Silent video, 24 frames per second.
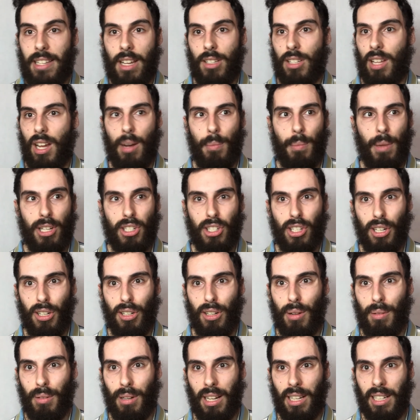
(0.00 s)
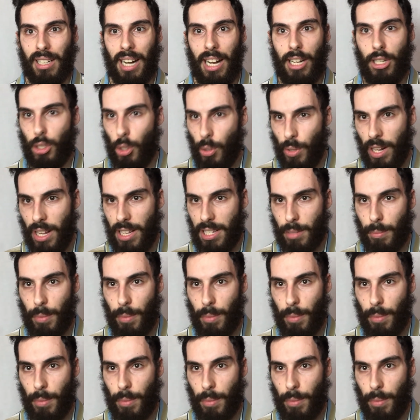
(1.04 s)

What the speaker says: I was like, am I just gonna, like, can I do this?